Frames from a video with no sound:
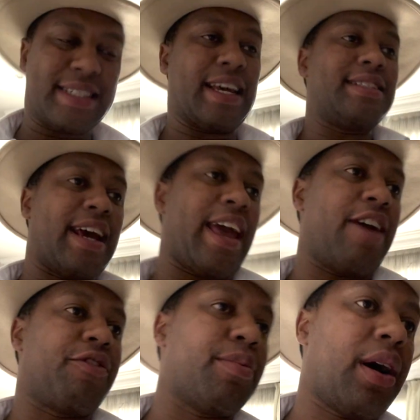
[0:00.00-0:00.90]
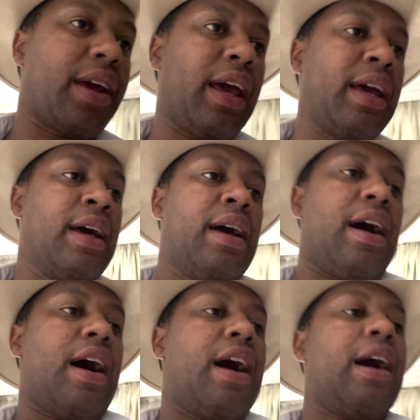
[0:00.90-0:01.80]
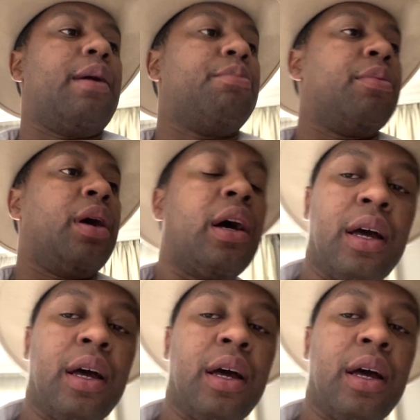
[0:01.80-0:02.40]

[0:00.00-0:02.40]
Sunday, everybody. Um,